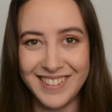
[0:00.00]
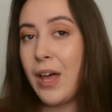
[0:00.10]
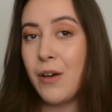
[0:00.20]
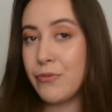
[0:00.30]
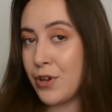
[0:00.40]

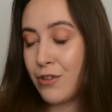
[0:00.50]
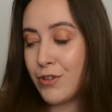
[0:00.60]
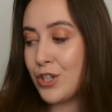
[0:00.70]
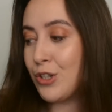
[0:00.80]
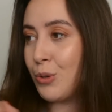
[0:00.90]
Without further
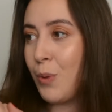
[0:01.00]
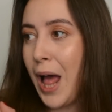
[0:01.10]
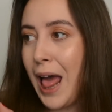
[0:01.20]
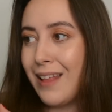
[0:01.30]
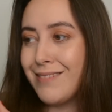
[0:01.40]
ado,
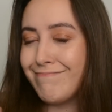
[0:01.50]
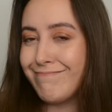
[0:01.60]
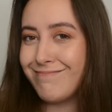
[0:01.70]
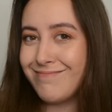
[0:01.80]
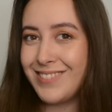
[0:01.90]

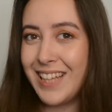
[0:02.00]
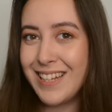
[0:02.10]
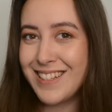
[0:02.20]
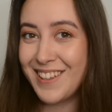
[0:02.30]
let's